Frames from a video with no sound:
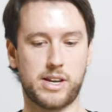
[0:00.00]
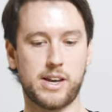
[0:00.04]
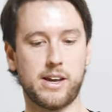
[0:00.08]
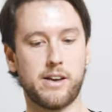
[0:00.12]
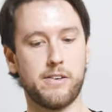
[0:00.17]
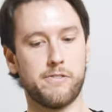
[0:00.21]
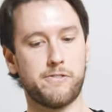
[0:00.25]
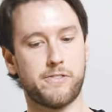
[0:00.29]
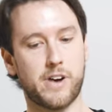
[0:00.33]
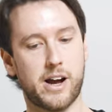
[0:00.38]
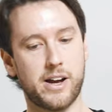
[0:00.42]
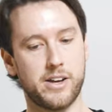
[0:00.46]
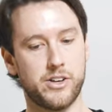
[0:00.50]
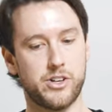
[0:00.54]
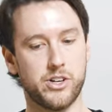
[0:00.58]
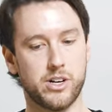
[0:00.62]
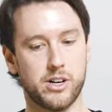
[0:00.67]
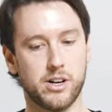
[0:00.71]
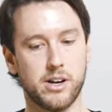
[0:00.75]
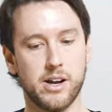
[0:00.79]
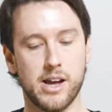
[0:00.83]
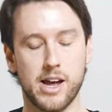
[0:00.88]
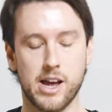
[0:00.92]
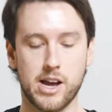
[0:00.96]
again, find
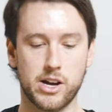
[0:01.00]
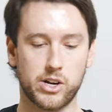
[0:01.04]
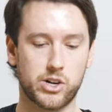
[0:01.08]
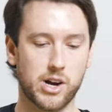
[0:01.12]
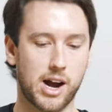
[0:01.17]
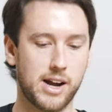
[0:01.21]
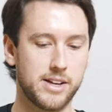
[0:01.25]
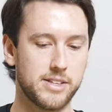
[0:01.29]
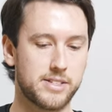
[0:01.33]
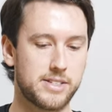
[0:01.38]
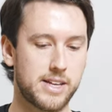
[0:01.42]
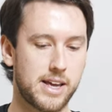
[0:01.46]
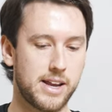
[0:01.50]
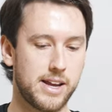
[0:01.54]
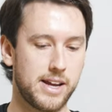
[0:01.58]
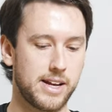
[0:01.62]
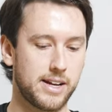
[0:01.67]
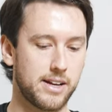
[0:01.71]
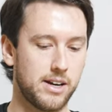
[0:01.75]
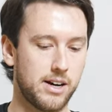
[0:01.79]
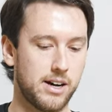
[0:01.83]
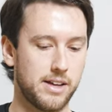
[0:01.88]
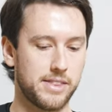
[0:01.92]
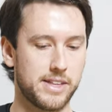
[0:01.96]
your grind
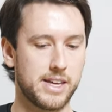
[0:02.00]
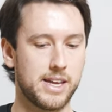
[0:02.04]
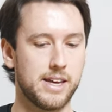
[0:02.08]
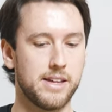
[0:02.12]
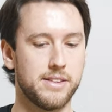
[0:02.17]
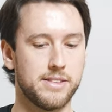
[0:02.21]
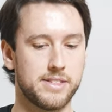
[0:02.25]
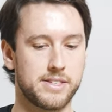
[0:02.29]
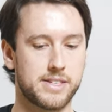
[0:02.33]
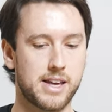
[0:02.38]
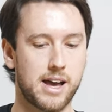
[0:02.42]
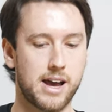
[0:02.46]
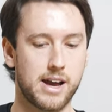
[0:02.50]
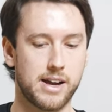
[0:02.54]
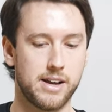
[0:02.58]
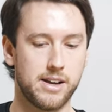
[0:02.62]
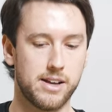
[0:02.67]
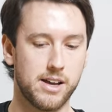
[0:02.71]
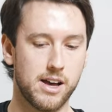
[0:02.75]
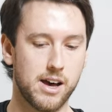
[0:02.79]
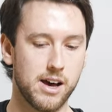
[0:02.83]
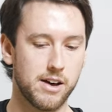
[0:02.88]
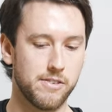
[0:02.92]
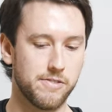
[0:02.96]
setting on the
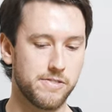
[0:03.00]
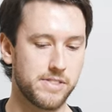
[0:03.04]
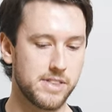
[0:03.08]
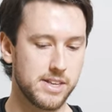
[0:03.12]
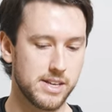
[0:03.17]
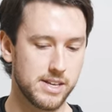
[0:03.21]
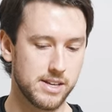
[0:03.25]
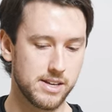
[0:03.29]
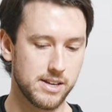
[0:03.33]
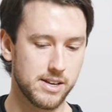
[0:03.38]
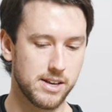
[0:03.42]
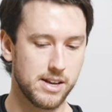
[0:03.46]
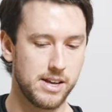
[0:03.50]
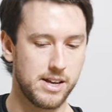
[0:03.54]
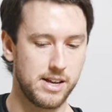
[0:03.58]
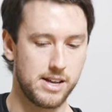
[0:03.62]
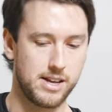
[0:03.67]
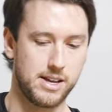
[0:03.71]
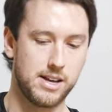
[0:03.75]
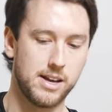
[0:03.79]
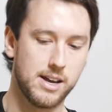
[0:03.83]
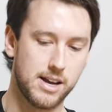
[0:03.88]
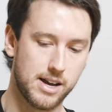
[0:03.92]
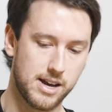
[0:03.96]
inside of the
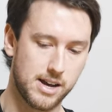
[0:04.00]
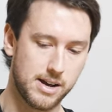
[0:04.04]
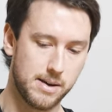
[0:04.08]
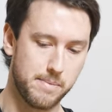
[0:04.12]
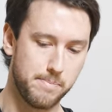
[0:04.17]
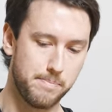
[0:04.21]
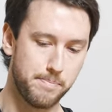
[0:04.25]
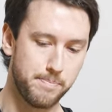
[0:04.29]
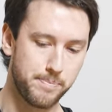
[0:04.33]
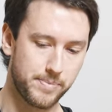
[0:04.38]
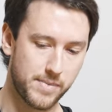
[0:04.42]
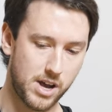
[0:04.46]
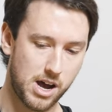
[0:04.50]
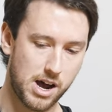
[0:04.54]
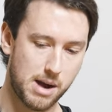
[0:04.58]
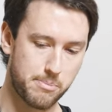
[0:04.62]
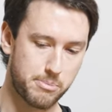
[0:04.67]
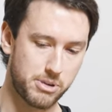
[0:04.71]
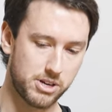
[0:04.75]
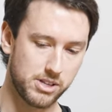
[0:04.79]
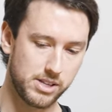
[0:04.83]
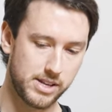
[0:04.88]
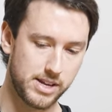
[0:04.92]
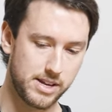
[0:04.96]

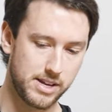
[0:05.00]
hopper